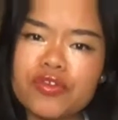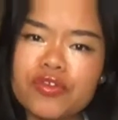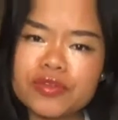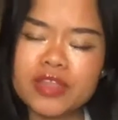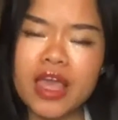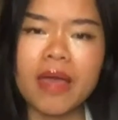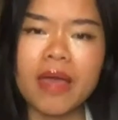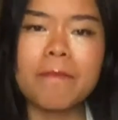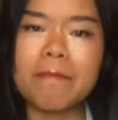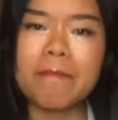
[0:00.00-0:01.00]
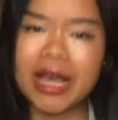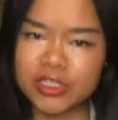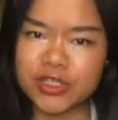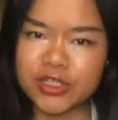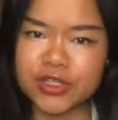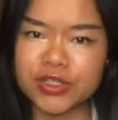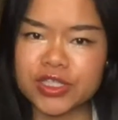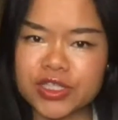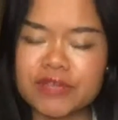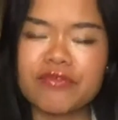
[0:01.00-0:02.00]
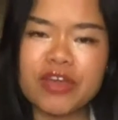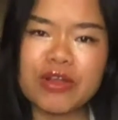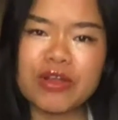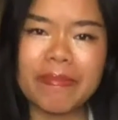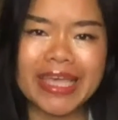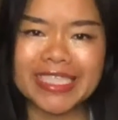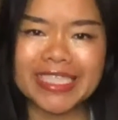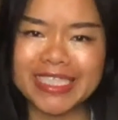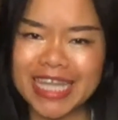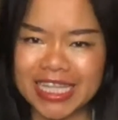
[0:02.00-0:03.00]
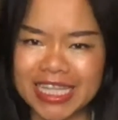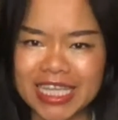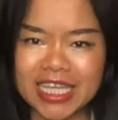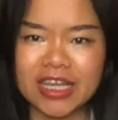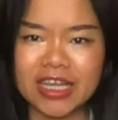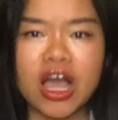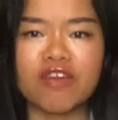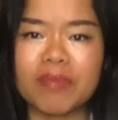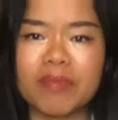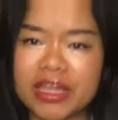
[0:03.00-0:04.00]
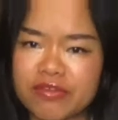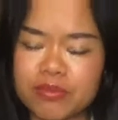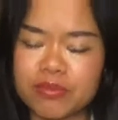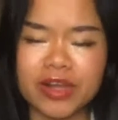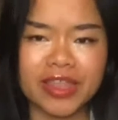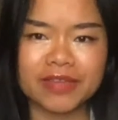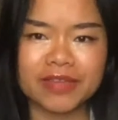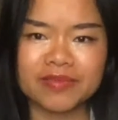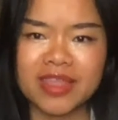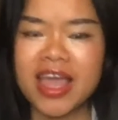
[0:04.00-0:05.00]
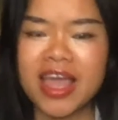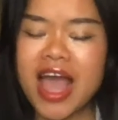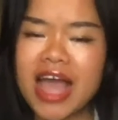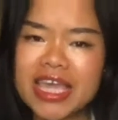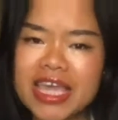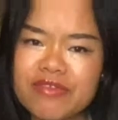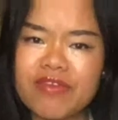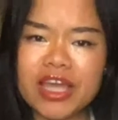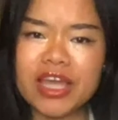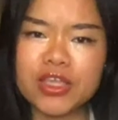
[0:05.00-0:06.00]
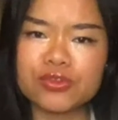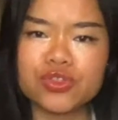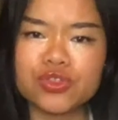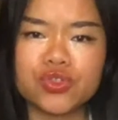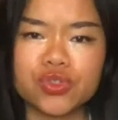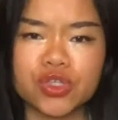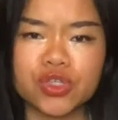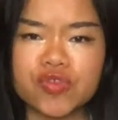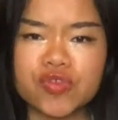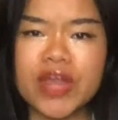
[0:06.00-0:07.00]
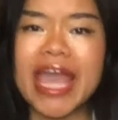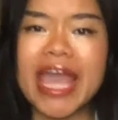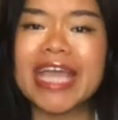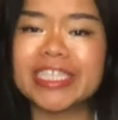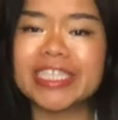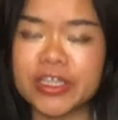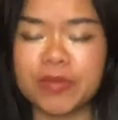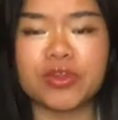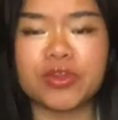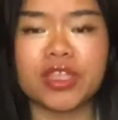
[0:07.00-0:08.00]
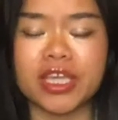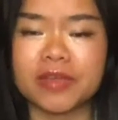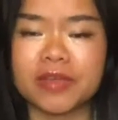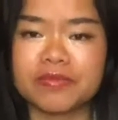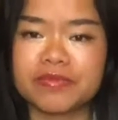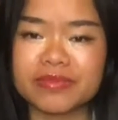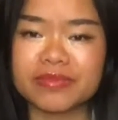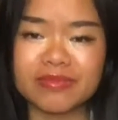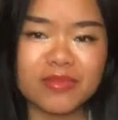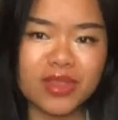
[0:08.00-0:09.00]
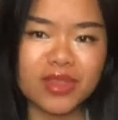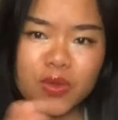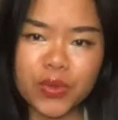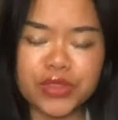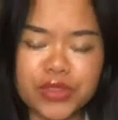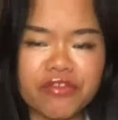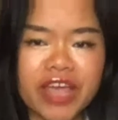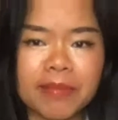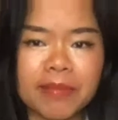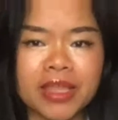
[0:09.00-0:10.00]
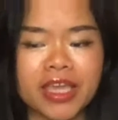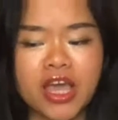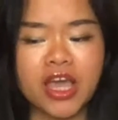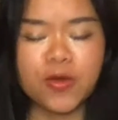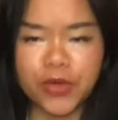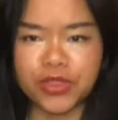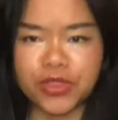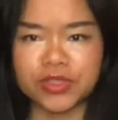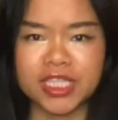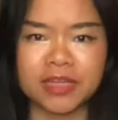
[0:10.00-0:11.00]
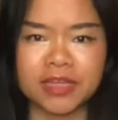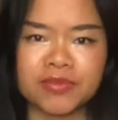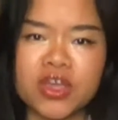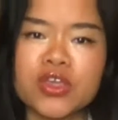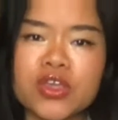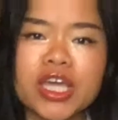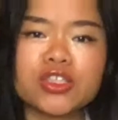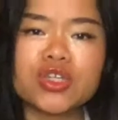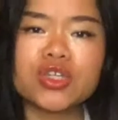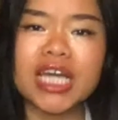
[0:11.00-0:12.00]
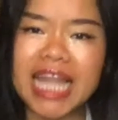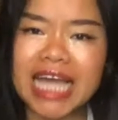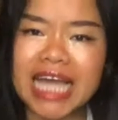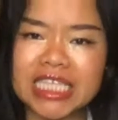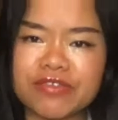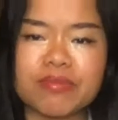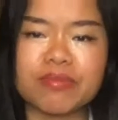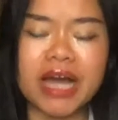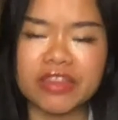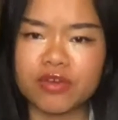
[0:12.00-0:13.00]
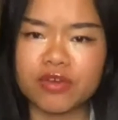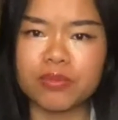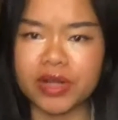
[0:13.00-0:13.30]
mastered the very basic technique of mindful breathing, I can invite you to create a community. With your family, with your team, you can do collective mindful breathing,